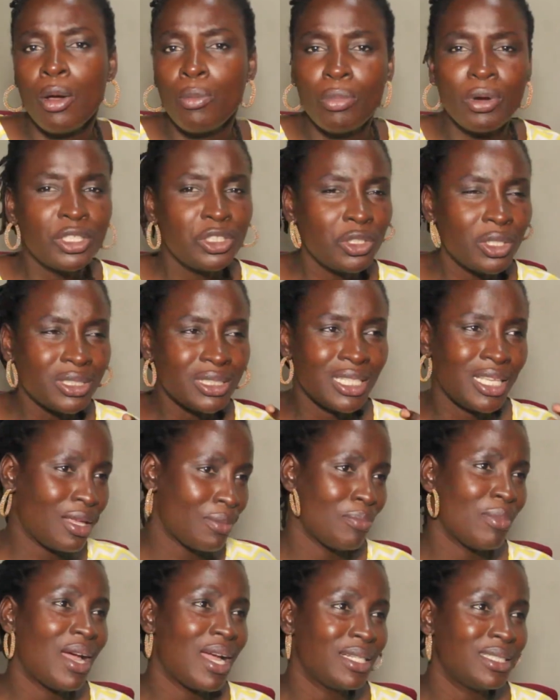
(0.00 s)
But just
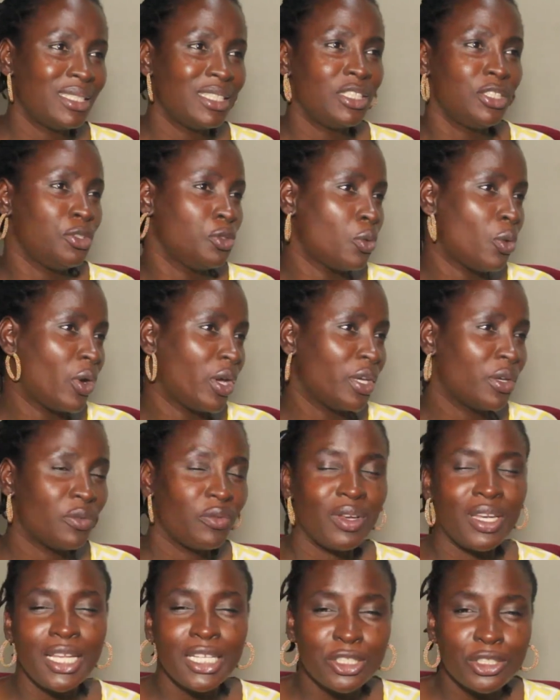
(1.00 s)
imagine you are in a
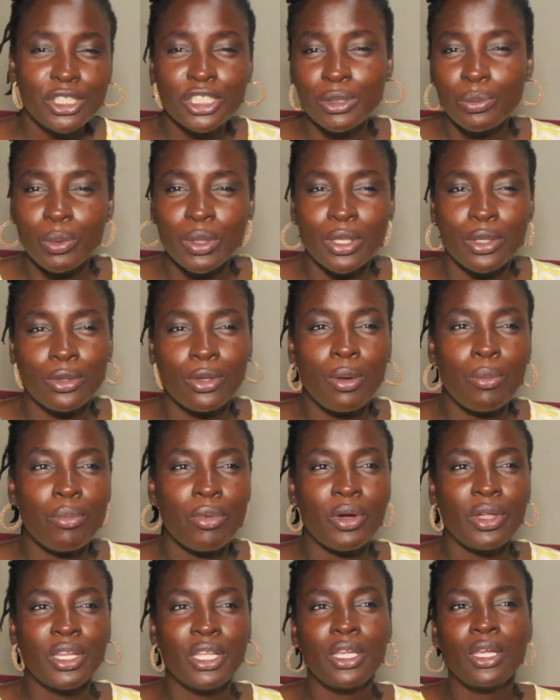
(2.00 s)
relationship with
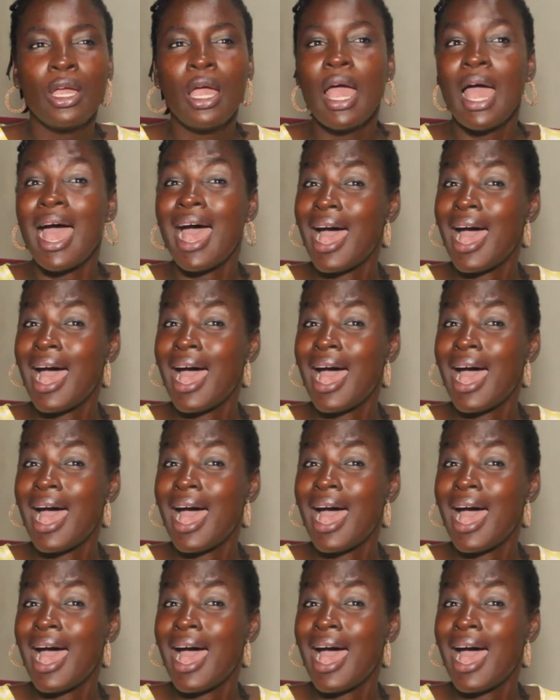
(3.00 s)
somebody,